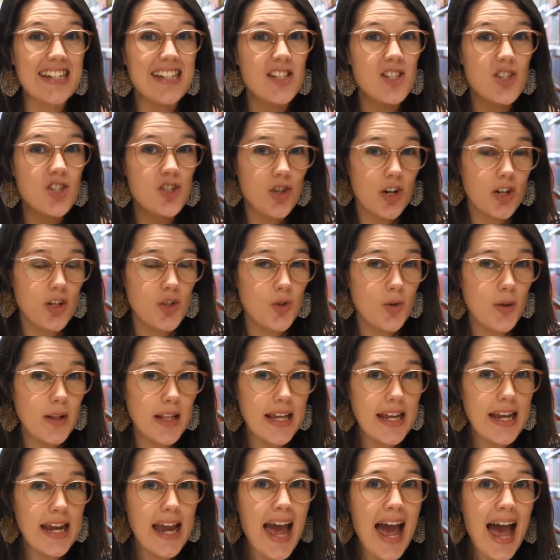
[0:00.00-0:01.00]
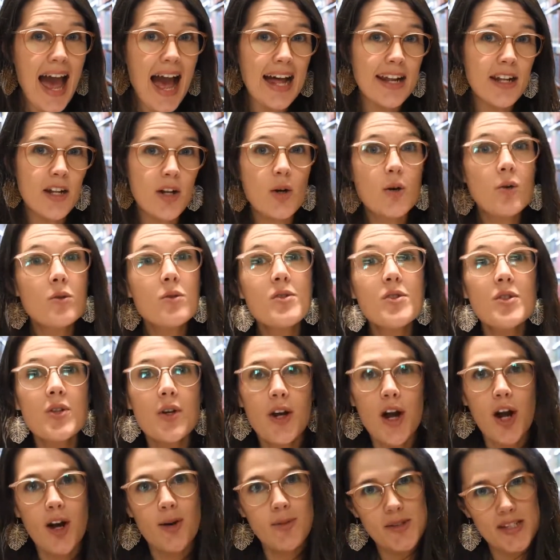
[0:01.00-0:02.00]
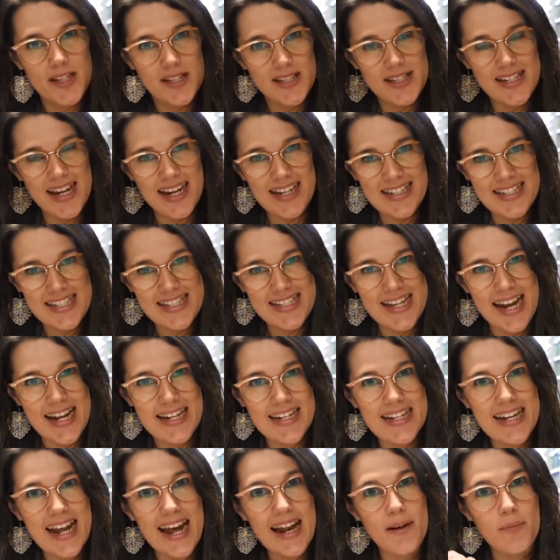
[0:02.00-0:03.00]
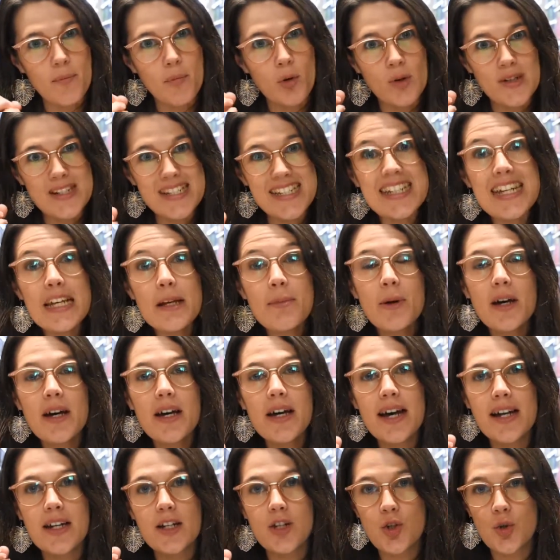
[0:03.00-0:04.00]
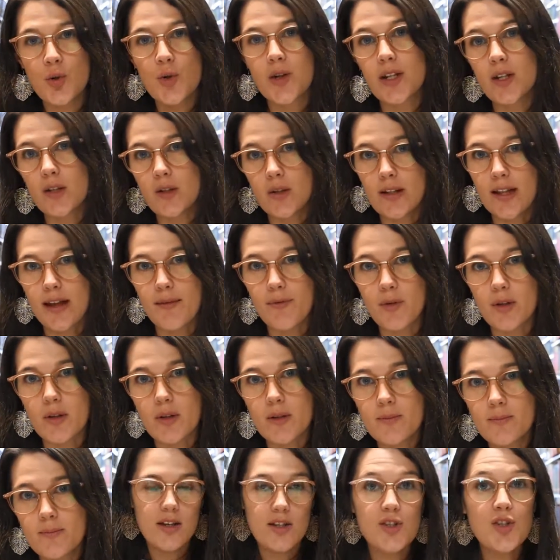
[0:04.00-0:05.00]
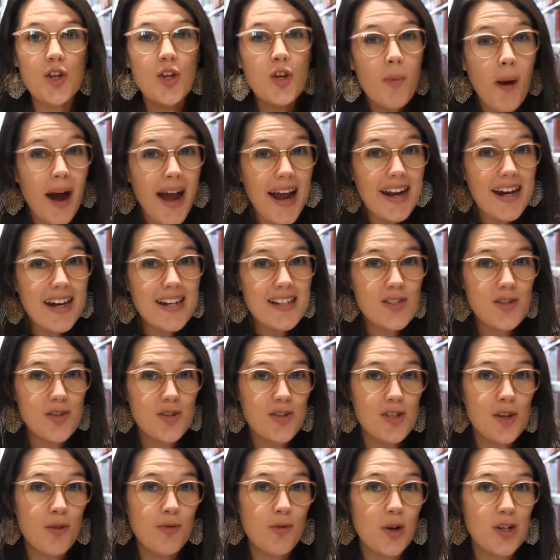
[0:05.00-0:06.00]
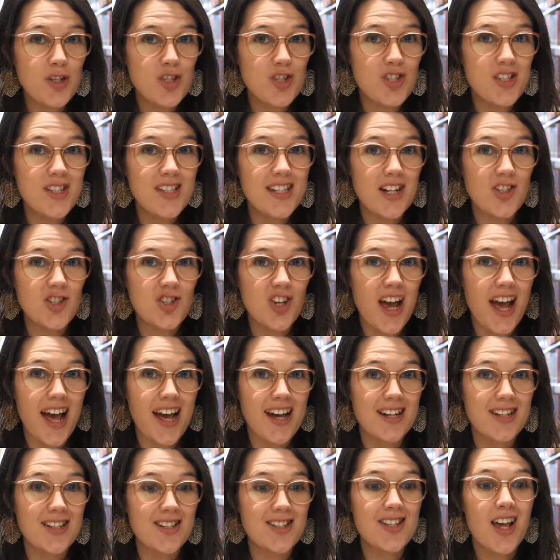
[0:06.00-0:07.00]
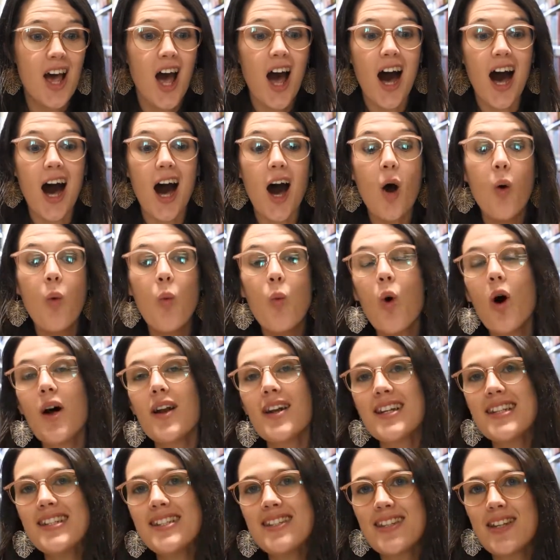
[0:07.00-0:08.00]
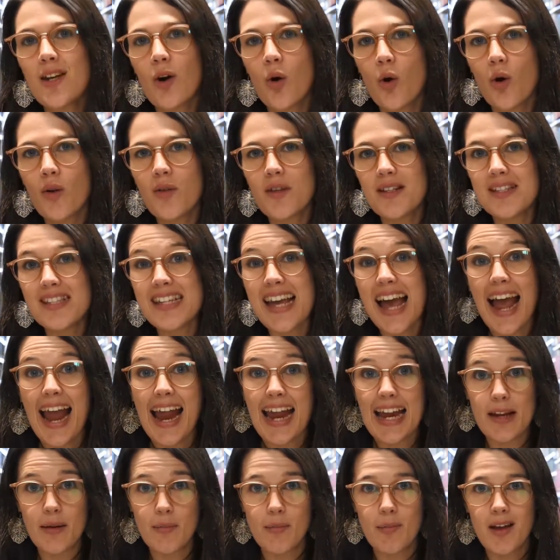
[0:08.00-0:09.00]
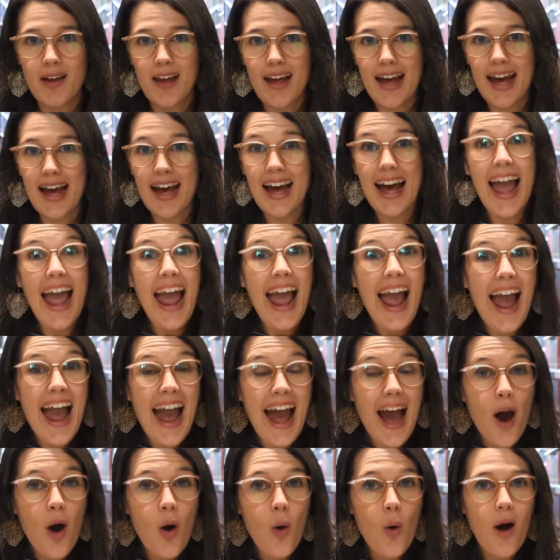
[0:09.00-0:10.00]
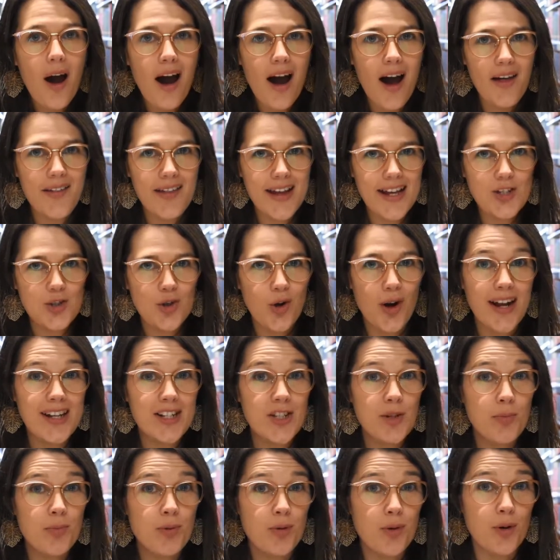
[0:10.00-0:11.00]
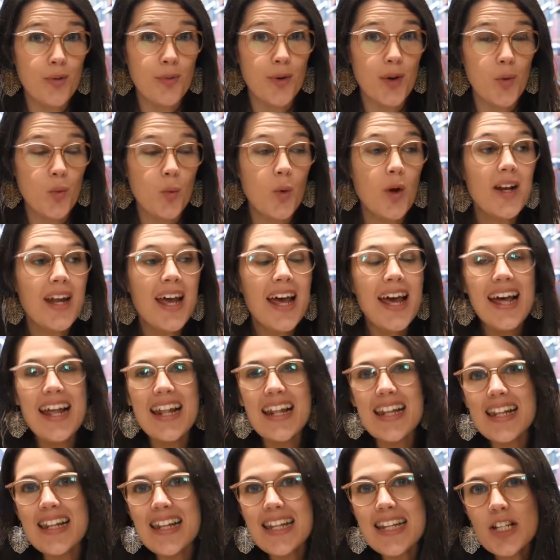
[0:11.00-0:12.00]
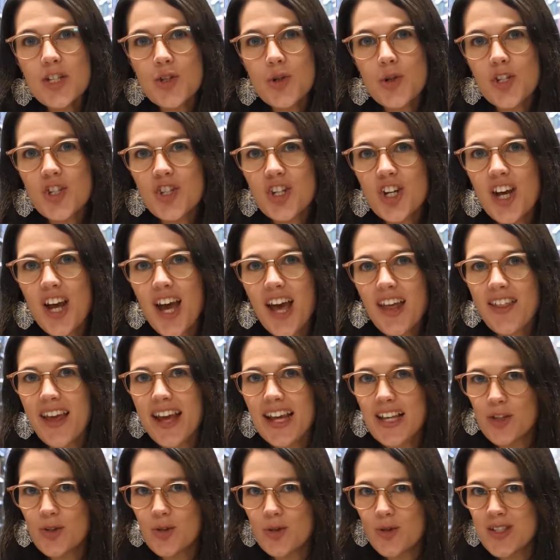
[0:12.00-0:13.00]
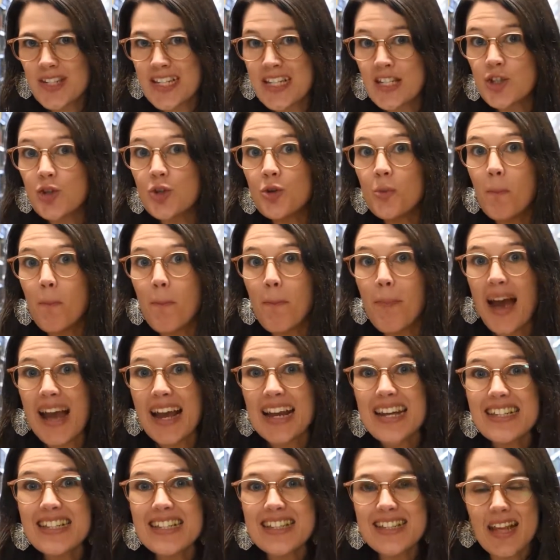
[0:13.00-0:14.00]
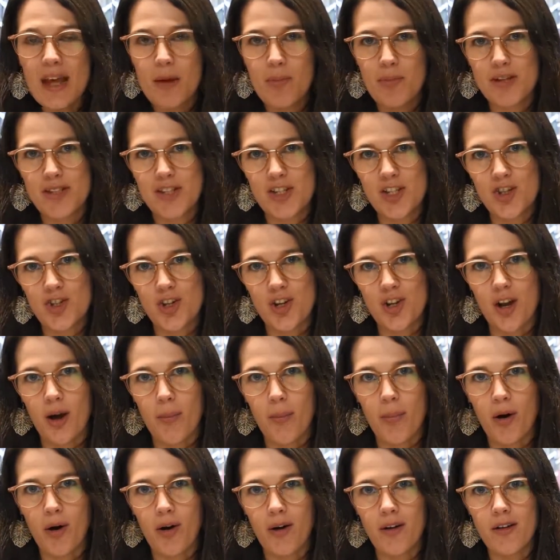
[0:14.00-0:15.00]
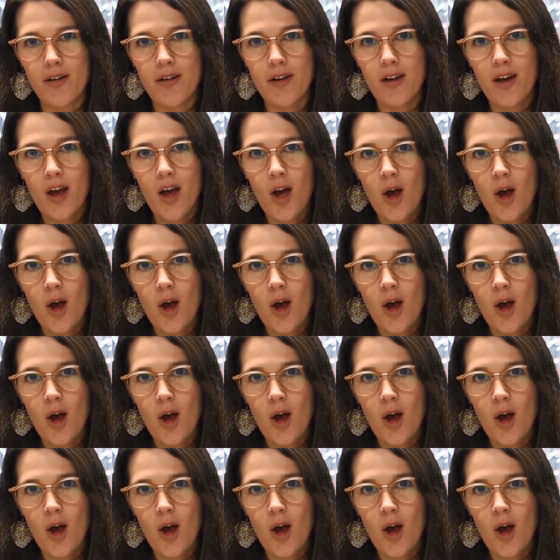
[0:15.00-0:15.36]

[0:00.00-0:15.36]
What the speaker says: it structurally, and it also helps us to understand it at a more deeper and critical level. So you might ask yourself questions such as, what is the author's aim? How are they trying to prove it? What literature are they using to base their position upon?